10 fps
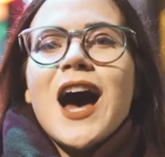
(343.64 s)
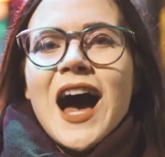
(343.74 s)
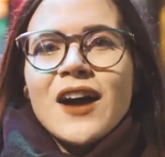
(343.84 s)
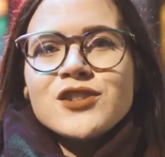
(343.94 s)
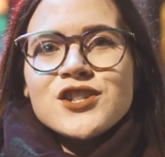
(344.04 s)

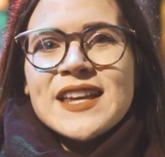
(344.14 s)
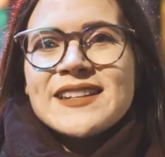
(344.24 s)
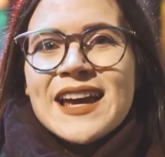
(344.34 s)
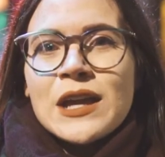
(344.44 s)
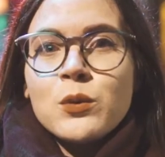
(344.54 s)
After
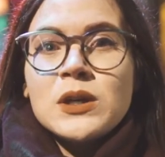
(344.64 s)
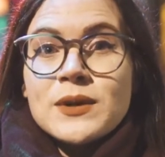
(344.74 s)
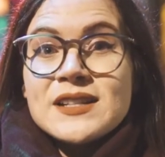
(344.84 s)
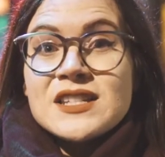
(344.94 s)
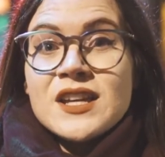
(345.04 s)
Sendai, we
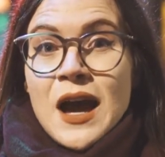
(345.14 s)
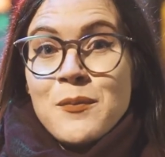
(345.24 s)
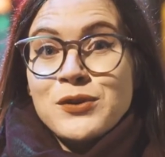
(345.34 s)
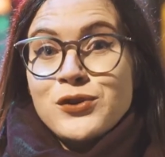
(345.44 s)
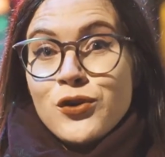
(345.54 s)
went
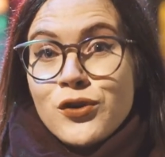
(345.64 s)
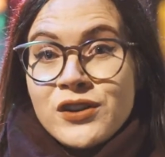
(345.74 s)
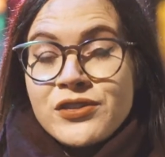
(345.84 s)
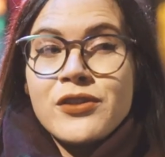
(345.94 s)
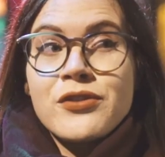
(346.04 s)
up
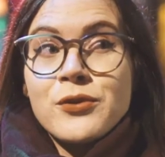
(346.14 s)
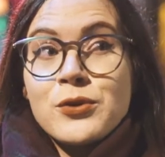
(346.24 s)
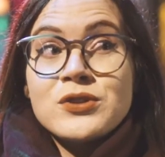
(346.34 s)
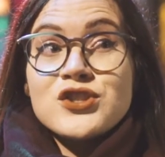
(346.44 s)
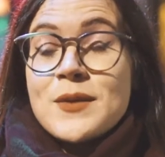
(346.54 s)
north
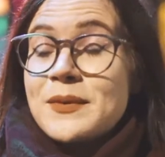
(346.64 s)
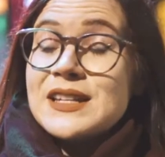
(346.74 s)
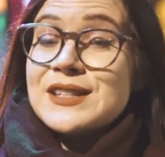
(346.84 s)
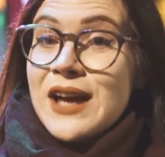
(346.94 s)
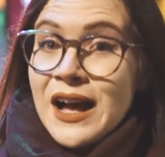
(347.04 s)
through the
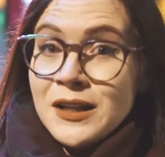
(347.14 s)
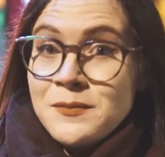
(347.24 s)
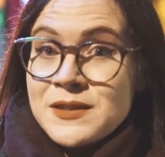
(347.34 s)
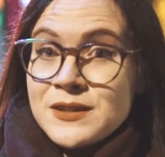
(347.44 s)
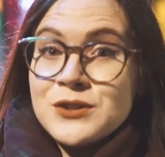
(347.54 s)
Japanese
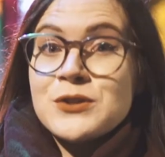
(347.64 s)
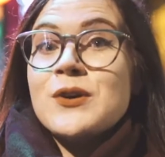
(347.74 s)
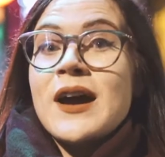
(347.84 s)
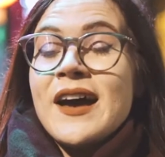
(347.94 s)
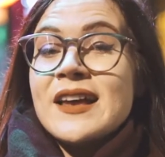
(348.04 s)
Alps to
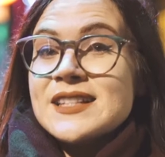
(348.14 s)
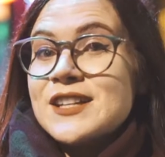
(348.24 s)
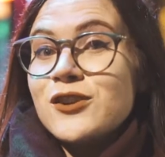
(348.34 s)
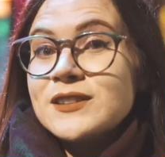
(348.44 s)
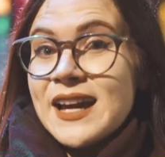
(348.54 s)
a city
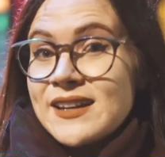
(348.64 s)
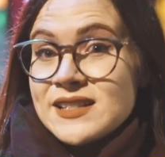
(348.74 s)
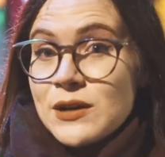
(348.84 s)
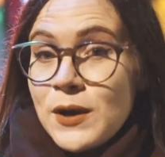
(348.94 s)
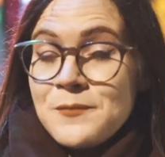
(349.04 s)
called
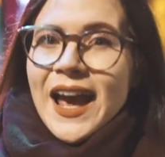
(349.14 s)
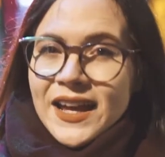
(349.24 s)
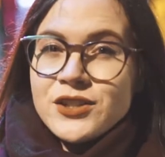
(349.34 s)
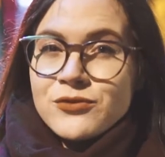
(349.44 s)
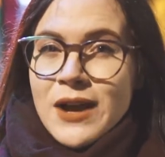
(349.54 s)
Kanazawa,
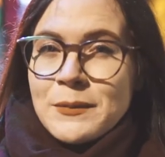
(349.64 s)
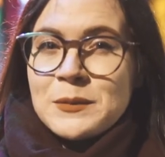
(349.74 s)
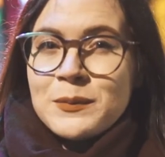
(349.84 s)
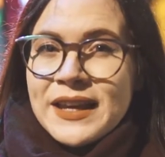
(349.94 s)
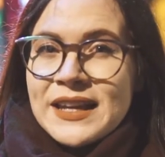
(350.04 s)
and the
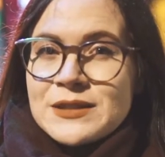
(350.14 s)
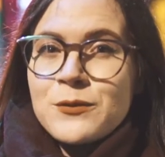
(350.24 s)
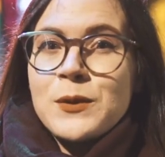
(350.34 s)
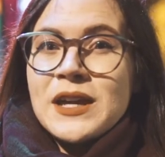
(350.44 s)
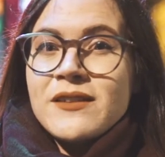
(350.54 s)
ramen place
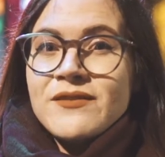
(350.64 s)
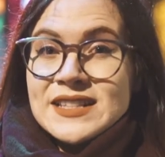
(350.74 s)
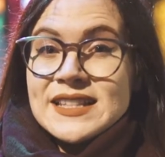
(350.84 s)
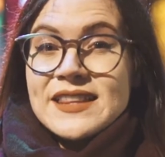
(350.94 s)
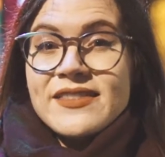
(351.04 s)
we
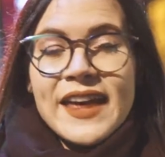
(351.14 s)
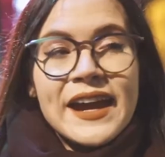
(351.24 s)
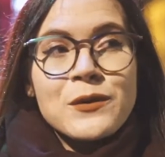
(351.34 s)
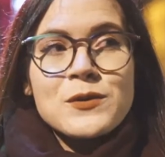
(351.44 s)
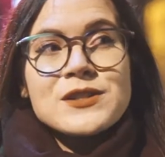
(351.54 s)
visited
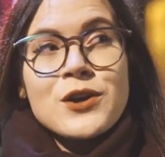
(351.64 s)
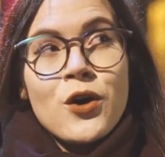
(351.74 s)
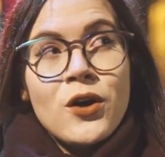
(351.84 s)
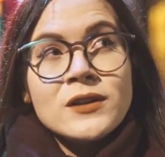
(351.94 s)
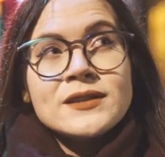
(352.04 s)
there was
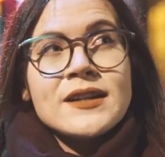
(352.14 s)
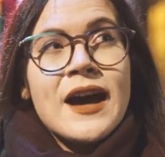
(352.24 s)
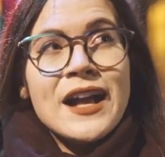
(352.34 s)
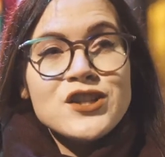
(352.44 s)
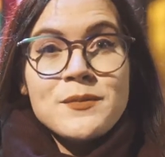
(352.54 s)
called the
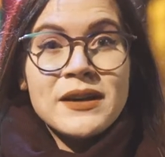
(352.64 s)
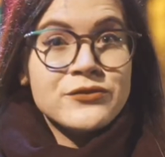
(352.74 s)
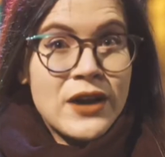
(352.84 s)
Hachiban